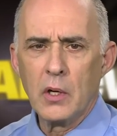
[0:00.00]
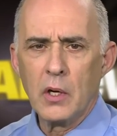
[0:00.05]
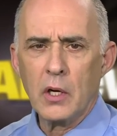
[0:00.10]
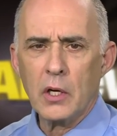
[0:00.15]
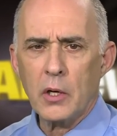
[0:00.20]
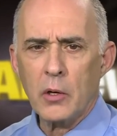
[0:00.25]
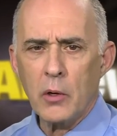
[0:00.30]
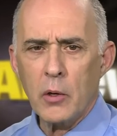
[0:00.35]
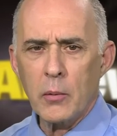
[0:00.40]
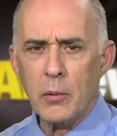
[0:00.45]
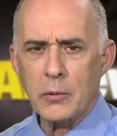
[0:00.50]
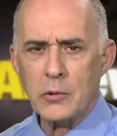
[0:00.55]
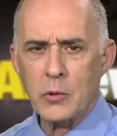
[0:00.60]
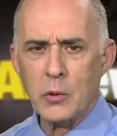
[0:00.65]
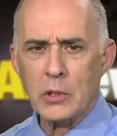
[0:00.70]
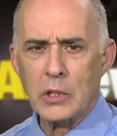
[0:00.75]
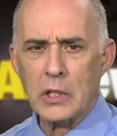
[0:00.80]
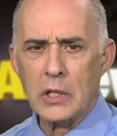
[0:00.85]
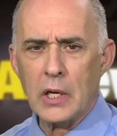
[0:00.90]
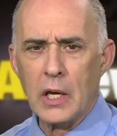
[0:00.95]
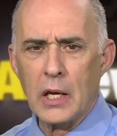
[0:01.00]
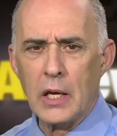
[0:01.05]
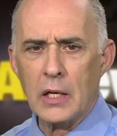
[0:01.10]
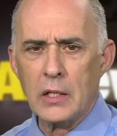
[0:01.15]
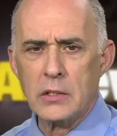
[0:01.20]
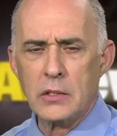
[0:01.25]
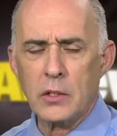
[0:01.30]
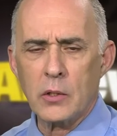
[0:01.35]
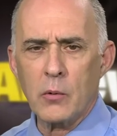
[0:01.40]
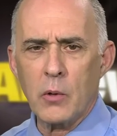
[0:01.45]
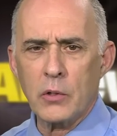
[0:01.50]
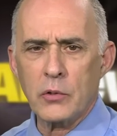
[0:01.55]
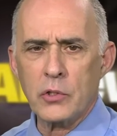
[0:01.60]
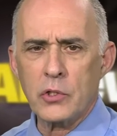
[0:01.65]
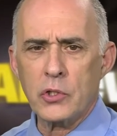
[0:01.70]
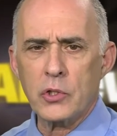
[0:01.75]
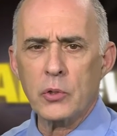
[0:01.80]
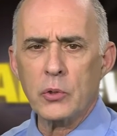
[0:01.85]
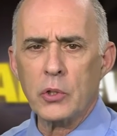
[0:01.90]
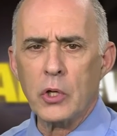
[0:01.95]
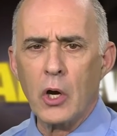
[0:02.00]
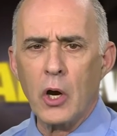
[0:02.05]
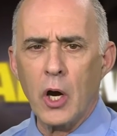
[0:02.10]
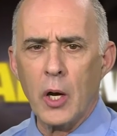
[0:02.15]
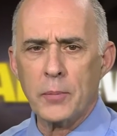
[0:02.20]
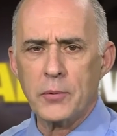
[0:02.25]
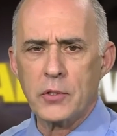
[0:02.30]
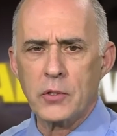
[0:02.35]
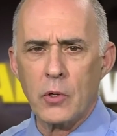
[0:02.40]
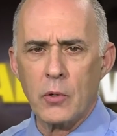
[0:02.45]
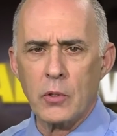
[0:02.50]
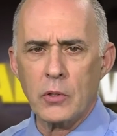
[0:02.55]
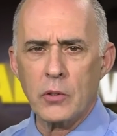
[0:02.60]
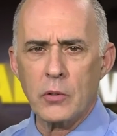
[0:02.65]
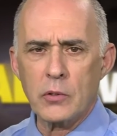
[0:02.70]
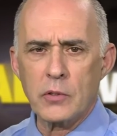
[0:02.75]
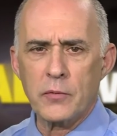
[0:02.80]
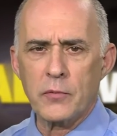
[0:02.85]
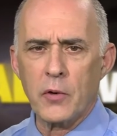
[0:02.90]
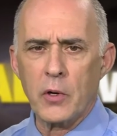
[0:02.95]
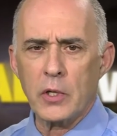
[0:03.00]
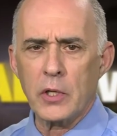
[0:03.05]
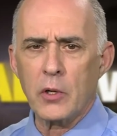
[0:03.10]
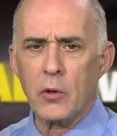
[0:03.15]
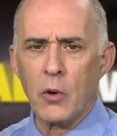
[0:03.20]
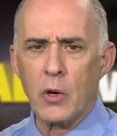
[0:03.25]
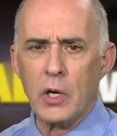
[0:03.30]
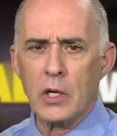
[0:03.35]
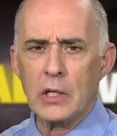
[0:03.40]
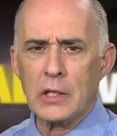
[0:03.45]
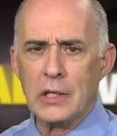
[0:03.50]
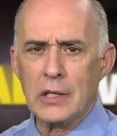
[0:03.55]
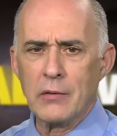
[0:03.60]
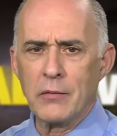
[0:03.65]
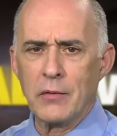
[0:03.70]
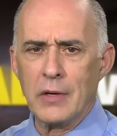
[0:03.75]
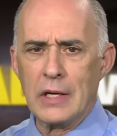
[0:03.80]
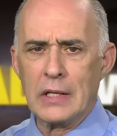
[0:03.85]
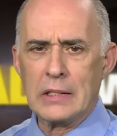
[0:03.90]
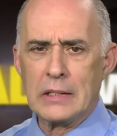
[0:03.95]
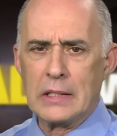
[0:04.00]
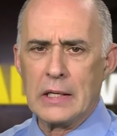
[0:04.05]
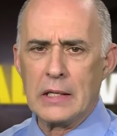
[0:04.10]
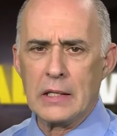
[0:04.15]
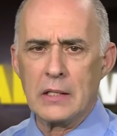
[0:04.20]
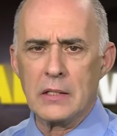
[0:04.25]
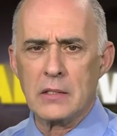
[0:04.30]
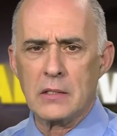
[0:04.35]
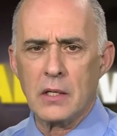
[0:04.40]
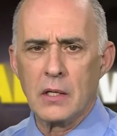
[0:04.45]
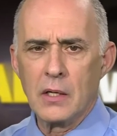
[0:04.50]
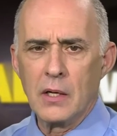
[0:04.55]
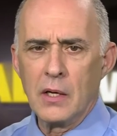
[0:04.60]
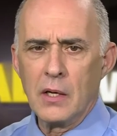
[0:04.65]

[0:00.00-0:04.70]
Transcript: agreement between the gangs to go out and shoot cops during those Freddie Gray event days.